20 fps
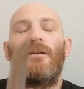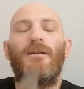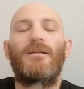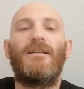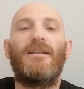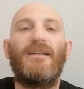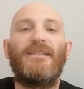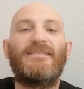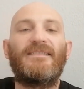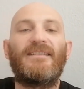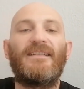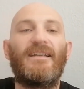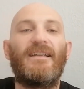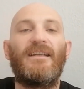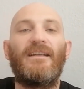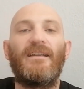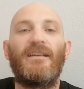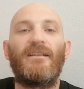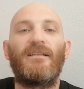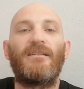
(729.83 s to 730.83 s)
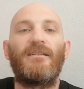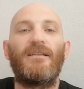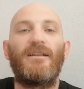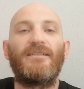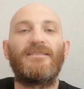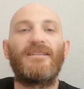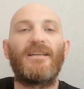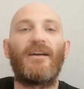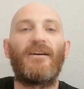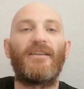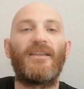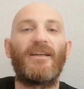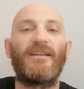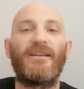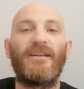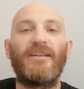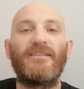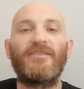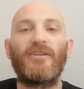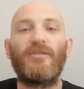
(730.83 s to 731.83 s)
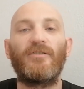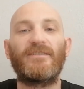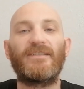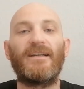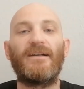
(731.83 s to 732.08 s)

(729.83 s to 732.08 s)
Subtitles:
let's see how that edge holds